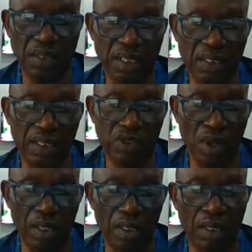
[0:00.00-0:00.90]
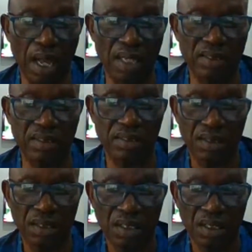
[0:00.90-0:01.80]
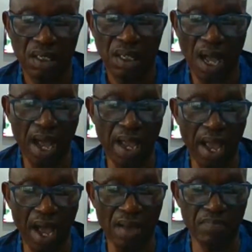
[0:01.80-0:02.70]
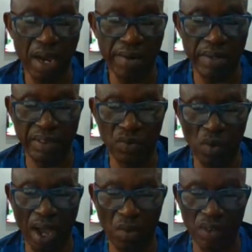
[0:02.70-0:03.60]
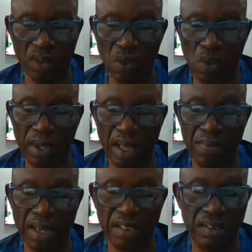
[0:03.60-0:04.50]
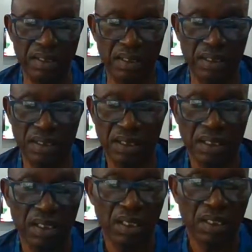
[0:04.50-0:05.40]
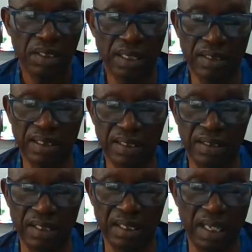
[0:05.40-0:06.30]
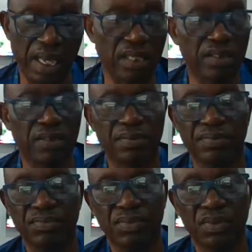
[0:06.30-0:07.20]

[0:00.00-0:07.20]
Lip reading: I take this one last. I have my reason why I want to look at this. This is the case